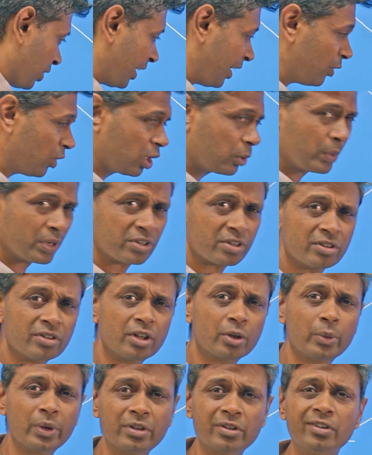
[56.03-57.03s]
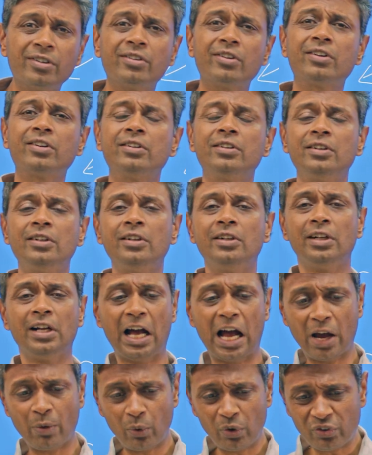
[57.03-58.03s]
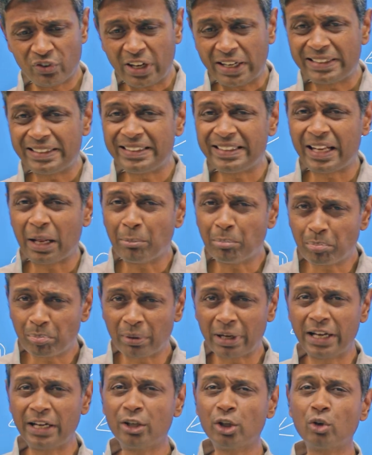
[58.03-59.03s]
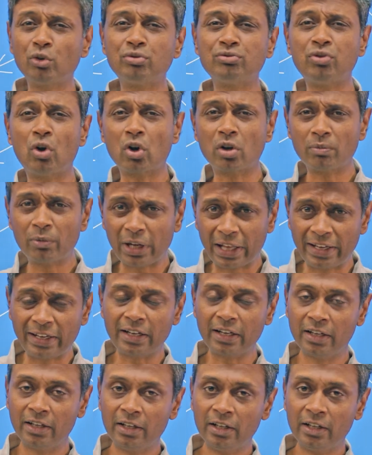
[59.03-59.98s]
regular questions are questions on, I won't say template formulaic,